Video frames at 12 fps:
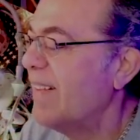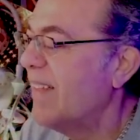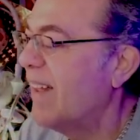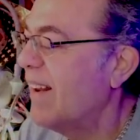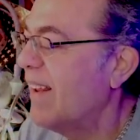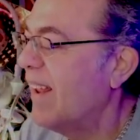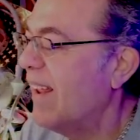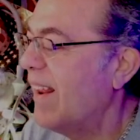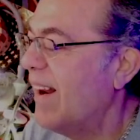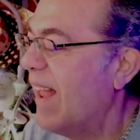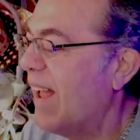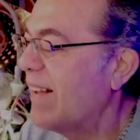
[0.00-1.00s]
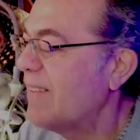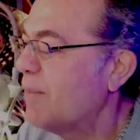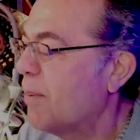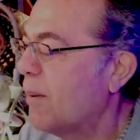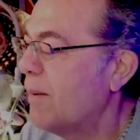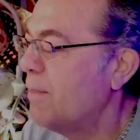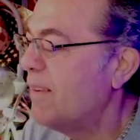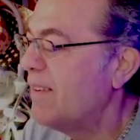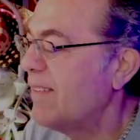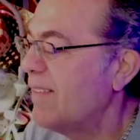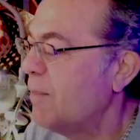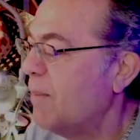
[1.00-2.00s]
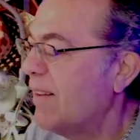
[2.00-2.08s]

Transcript: that enacts prohibitions